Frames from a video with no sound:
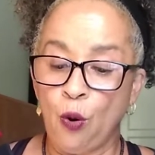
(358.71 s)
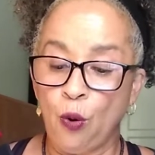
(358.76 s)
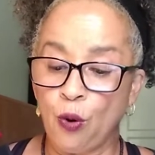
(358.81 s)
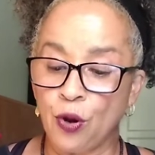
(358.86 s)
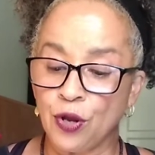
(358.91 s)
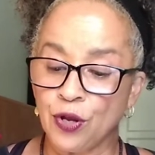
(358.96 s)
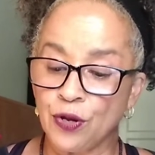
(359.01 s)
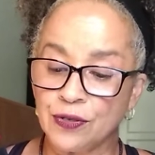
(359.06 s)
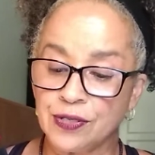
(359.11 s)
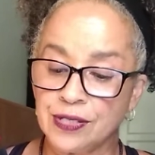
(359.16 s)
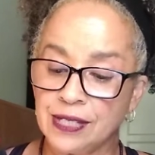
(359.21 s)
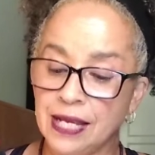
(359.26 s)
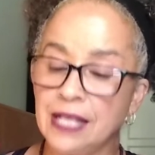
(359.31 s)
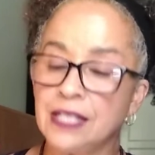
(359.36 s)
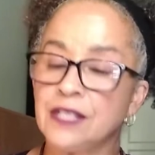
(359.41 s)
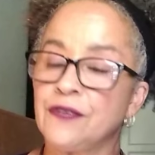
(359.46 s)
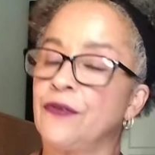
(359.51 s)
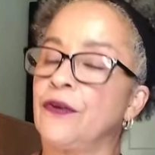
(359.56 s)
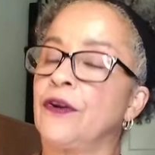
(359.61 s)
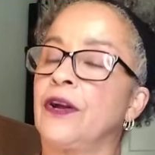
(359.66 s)
or your
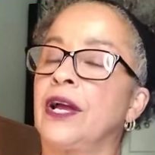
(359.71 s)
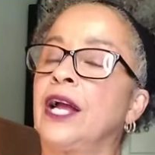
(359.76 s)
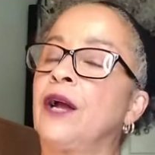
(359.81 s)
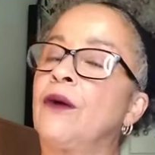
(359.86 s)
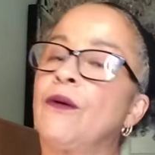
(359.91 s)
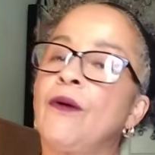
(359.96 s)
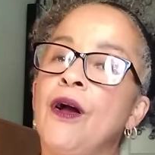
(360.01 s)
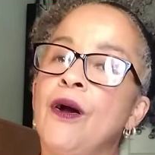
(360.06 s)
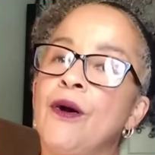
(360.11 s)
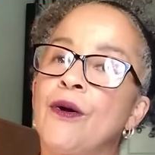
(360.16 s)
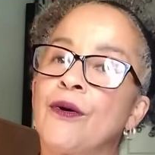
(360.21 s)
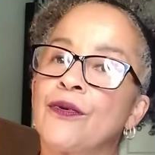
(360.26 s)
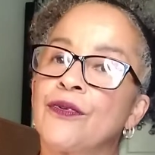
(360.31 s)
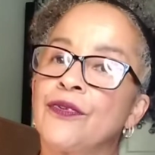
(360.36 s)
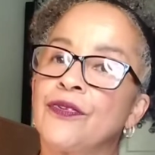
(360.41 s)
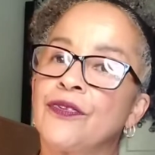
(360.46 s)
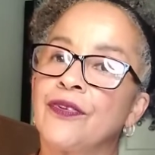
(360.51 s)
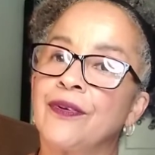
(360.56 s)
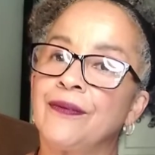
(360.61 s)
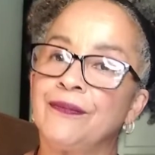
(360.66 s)
sense for it
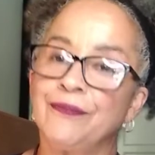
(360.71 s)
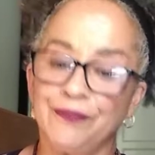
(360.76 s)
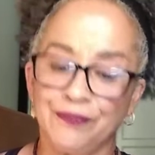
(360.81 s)
grows.